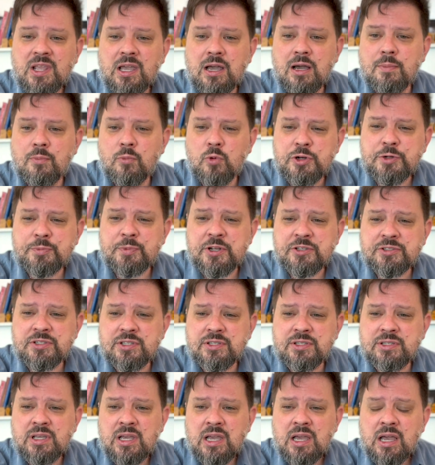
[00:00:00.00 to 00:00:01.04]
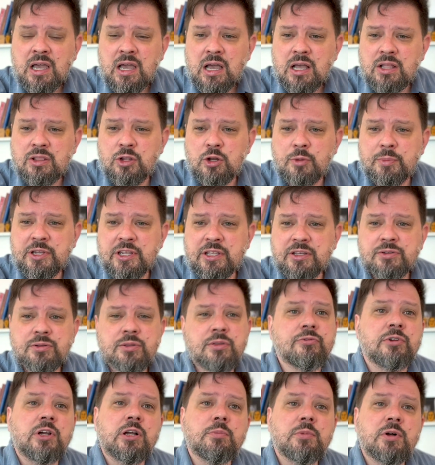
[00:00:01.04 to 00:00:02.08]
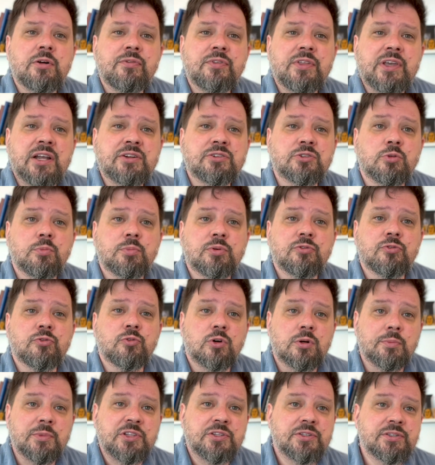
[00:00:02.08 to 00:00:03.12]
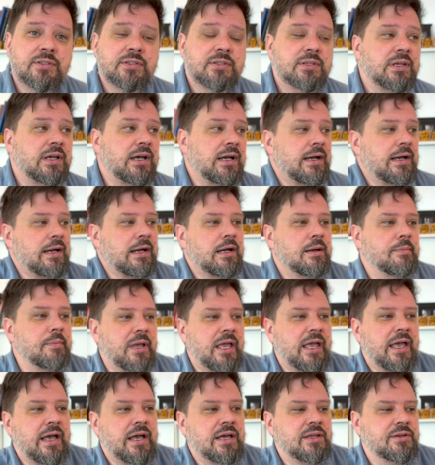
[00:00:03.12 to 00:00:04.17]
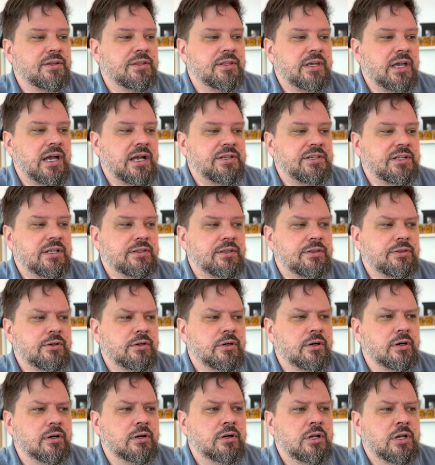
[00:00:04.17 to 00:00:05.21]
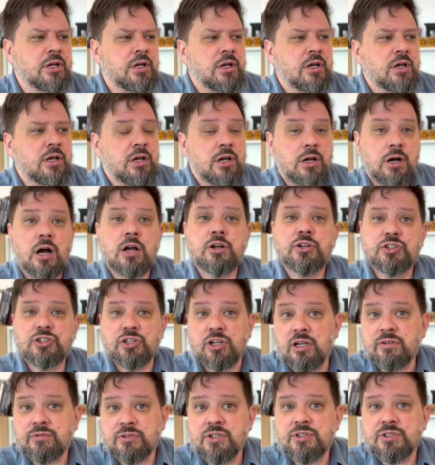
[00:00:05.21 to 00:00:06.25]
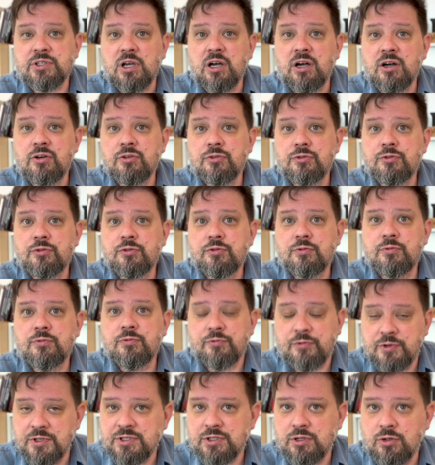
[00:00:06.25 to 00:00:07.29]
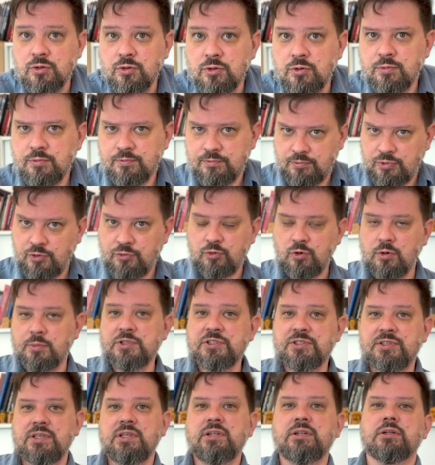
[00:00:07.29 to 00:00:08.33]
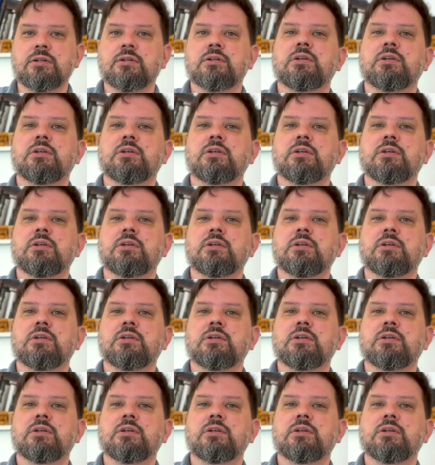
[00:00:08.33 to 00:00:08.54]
Which brings us a little bit into the realm of theatrical performance and the idea that there are genres of physical performance theater.